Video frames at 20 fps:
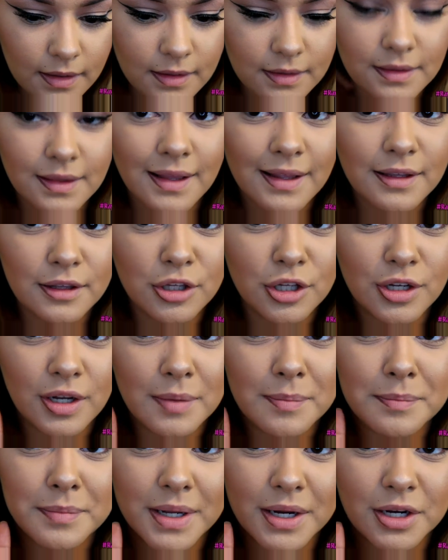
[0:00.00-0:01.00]
Like, look,
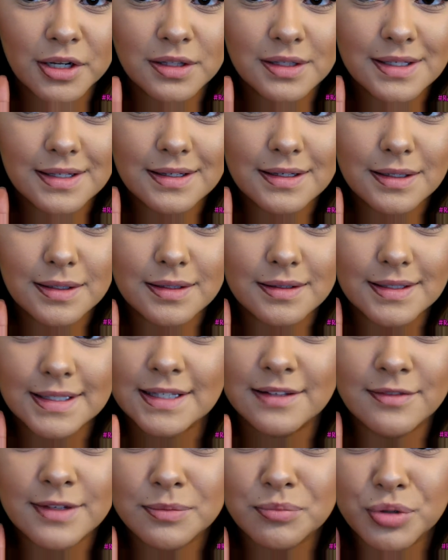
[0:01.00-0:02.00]
I'm barely
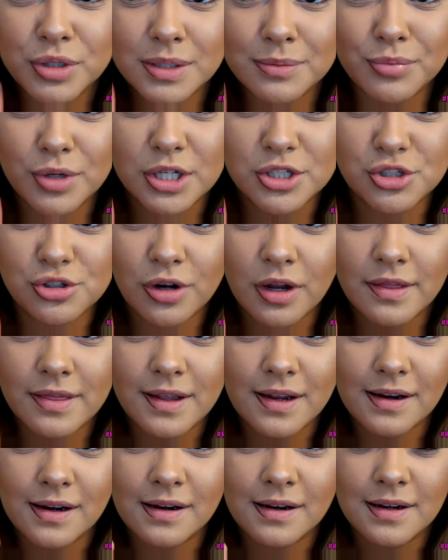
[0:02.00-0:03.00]
even putting pressure on
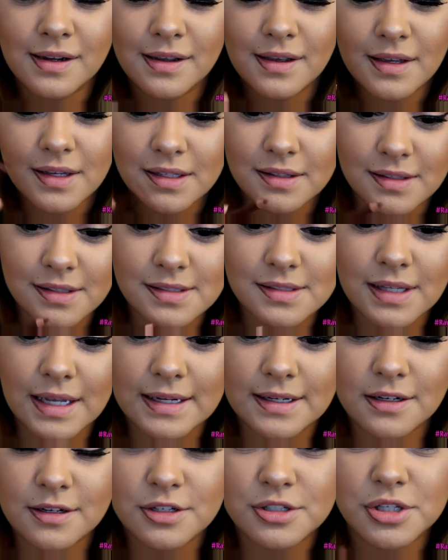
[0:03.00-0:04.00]
there. These
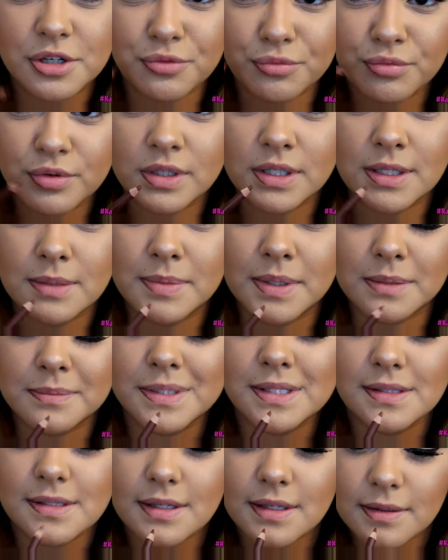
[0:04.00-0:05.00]
liners are really
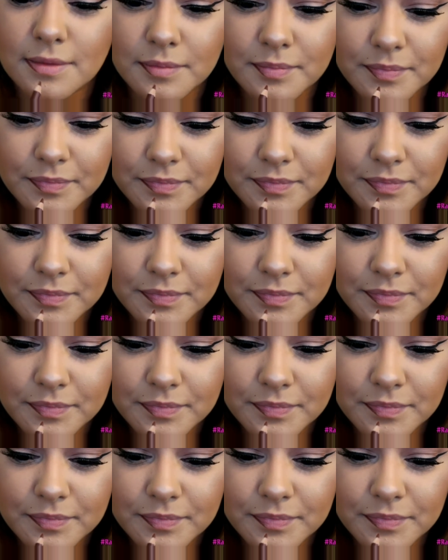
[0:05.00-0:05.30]
pigmented.